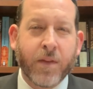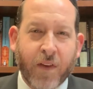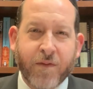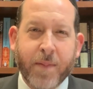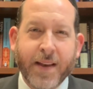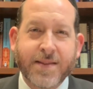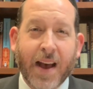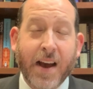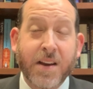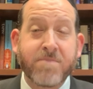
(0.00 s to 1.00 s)
of
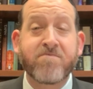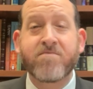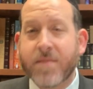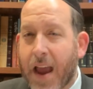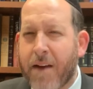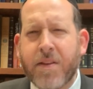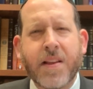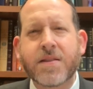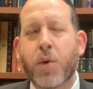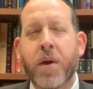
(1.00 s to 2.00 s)
Pesach.
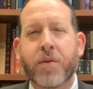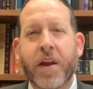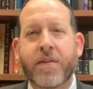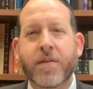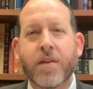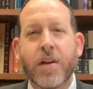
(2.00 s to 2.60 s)
Everything is going great.